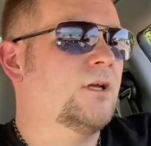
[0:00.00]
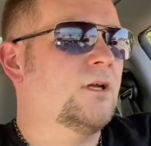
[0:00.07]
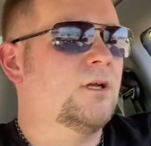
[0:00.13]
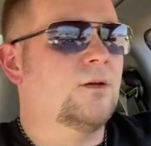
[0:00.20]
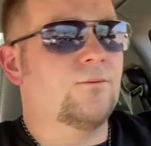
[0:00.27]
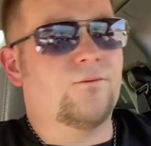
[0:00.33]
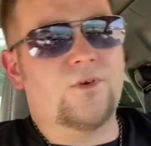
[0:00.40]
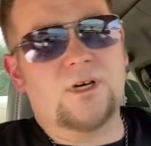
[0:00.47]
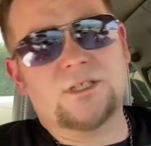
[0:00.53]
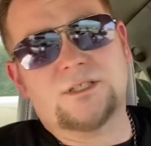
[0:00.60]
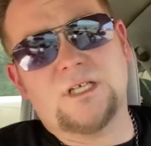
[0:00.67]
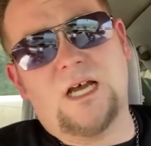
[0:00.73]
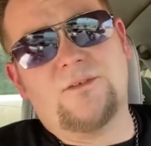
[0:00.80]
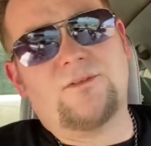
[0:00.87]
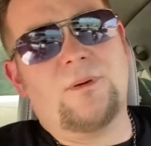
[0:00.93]
First
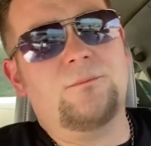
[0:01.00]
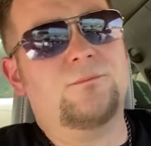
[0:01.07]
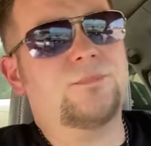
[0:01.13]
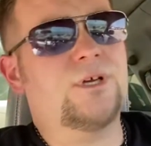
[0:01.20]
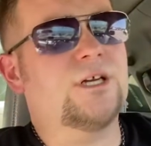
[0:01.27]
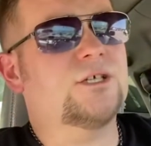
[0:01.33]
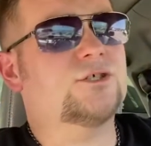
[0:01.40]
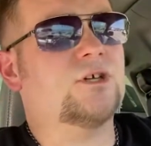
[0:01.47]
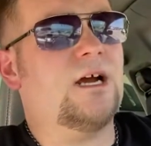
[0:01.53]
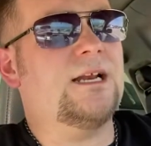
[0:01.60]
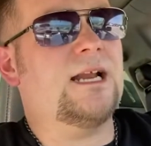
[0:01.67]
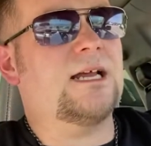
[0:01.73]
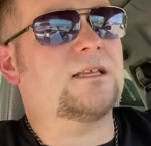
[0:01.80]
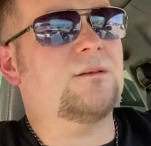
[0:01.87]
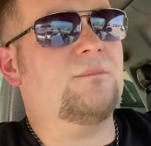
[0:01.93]
off, I'm going to try
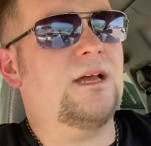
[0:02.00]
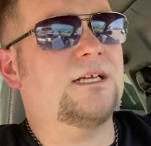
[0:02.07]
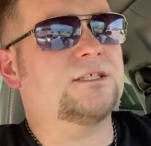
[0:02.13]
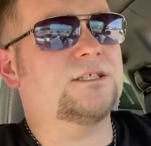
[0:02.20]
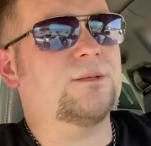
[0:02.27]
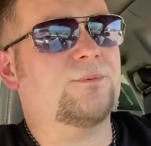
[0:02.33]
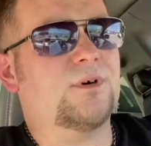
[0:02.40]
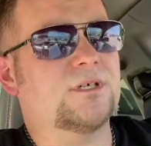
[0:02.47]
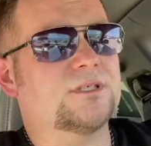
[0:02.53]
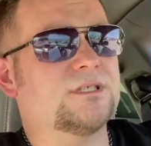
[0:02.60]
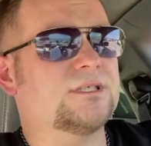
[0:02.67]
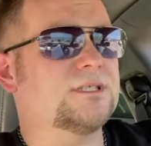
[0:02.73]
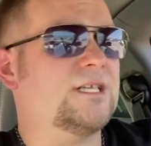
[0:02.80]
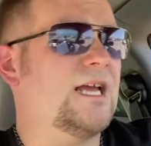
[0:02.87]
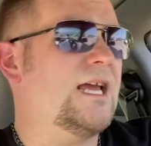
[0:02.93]
not to mention the
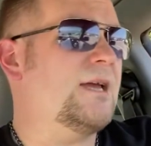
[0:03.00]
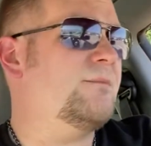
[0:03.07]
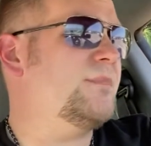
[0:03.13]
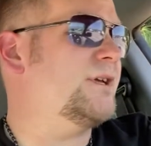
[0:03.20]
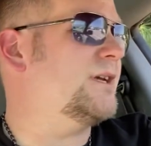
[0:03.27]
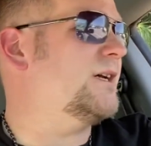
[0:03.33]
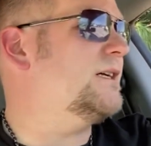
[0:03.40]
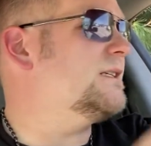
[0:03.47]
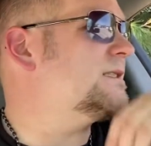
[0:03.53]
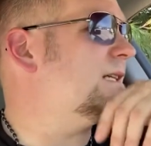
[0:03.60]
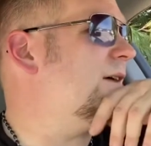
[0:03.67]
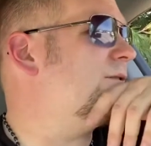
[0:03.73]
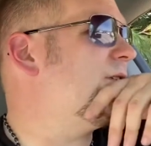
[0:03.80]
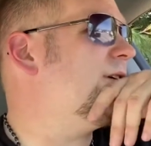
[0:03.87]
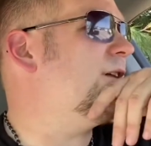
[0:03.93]
person's name because I
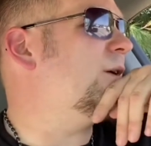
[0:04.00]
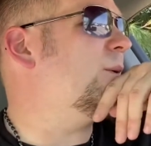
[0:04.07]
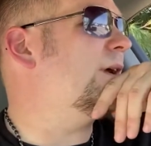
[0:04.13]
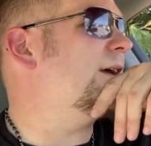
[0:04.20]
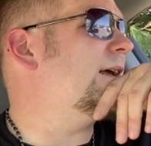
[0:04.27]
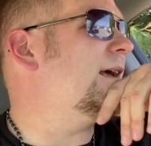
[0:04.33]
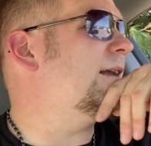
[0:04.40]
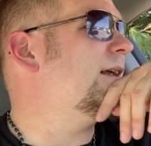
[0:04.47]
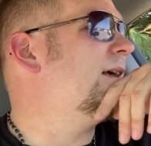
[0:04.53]
really don't want to get,